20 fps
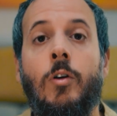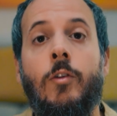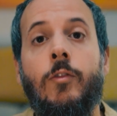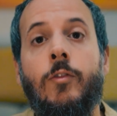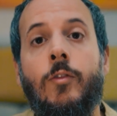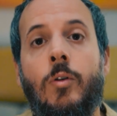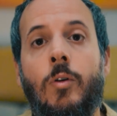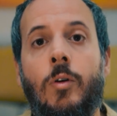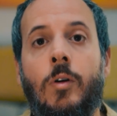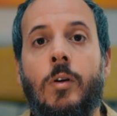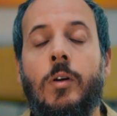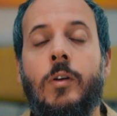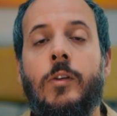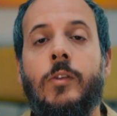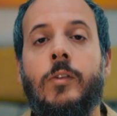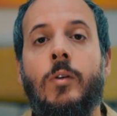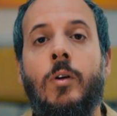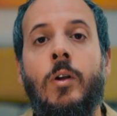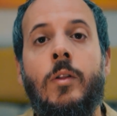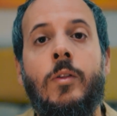Of
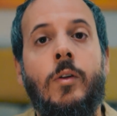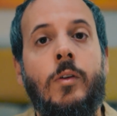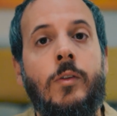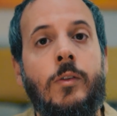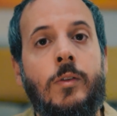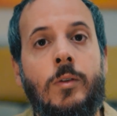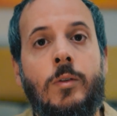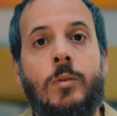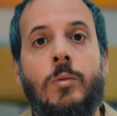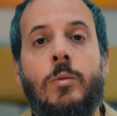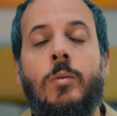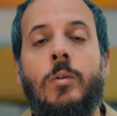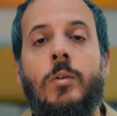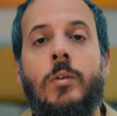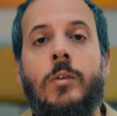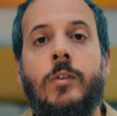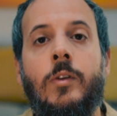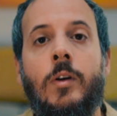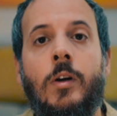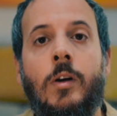course, all those
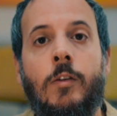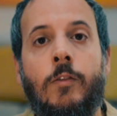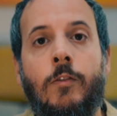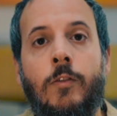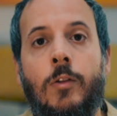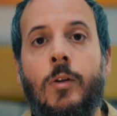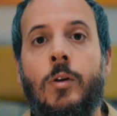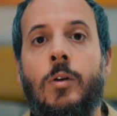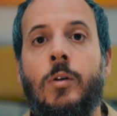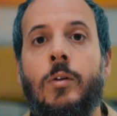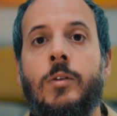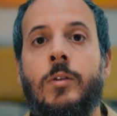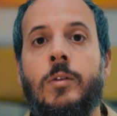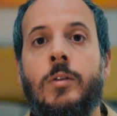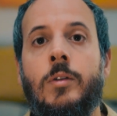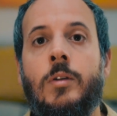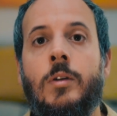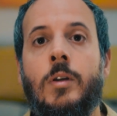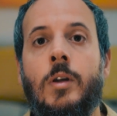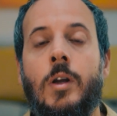tools are flawed,
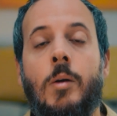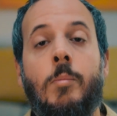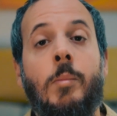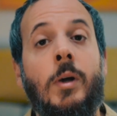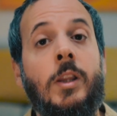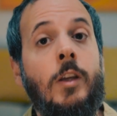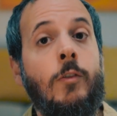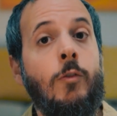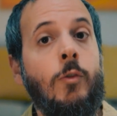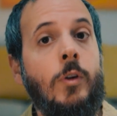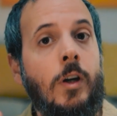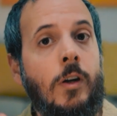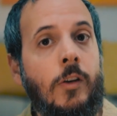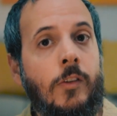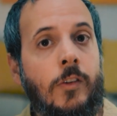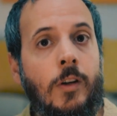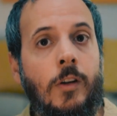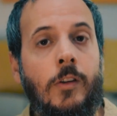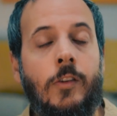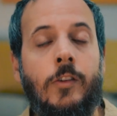but if we are
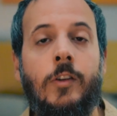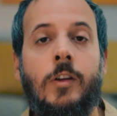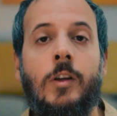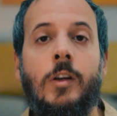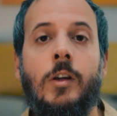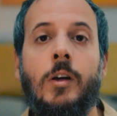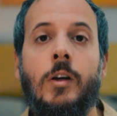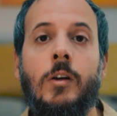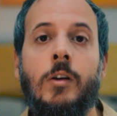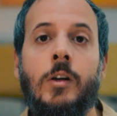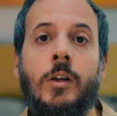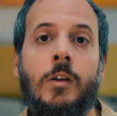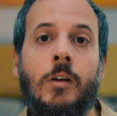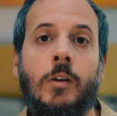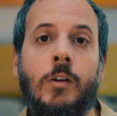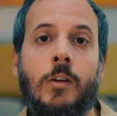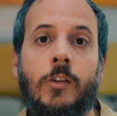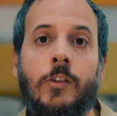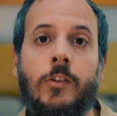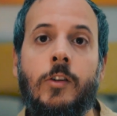sincere in
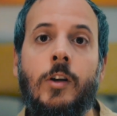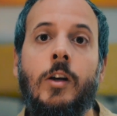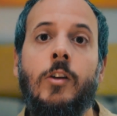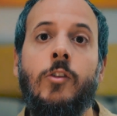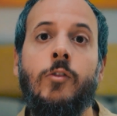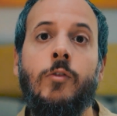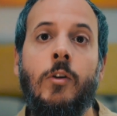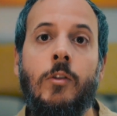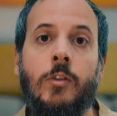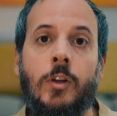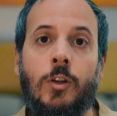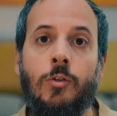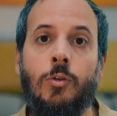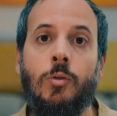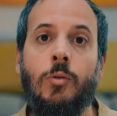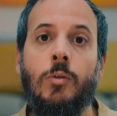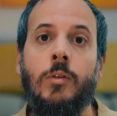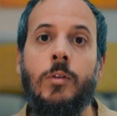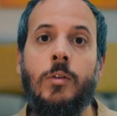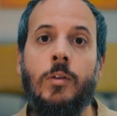our search for the
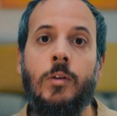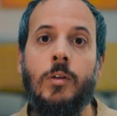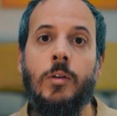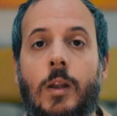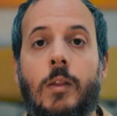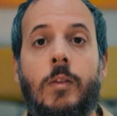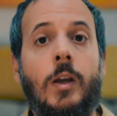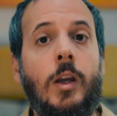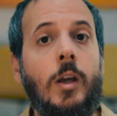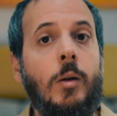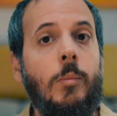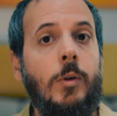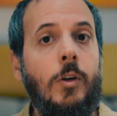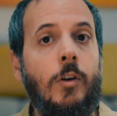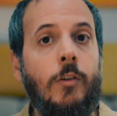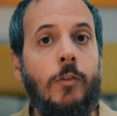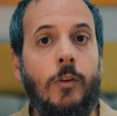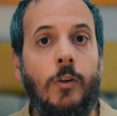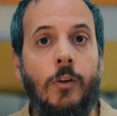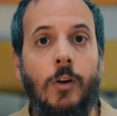truth, they can be
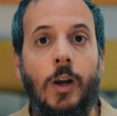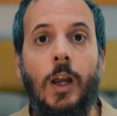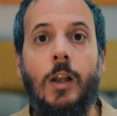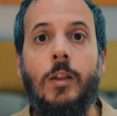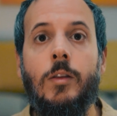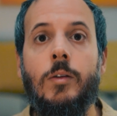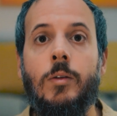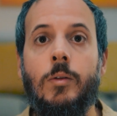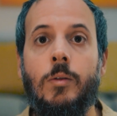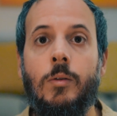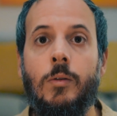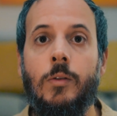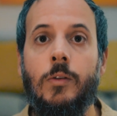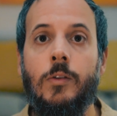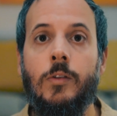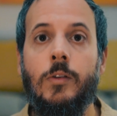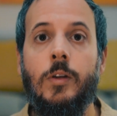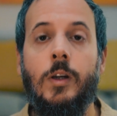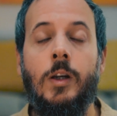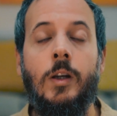of great
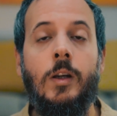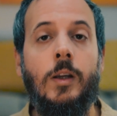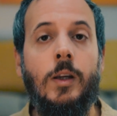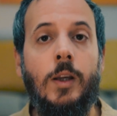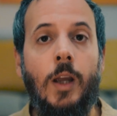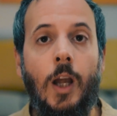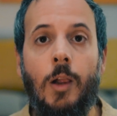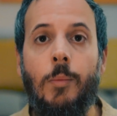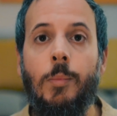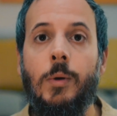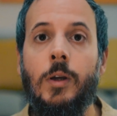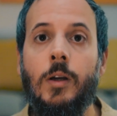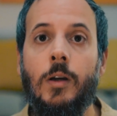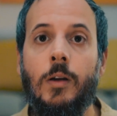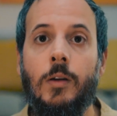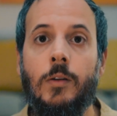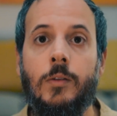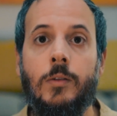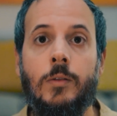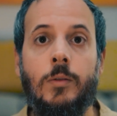use in helping
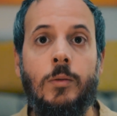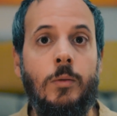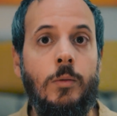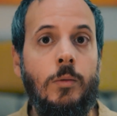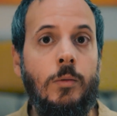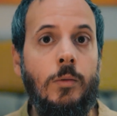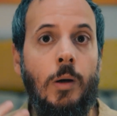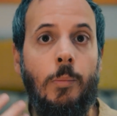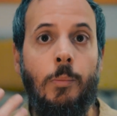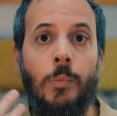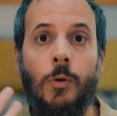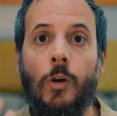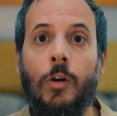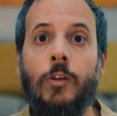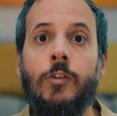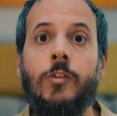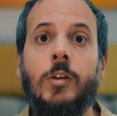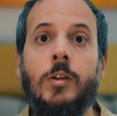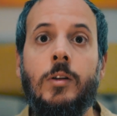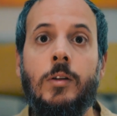us to
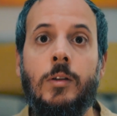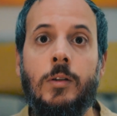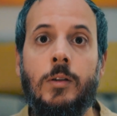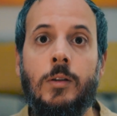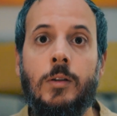approach it.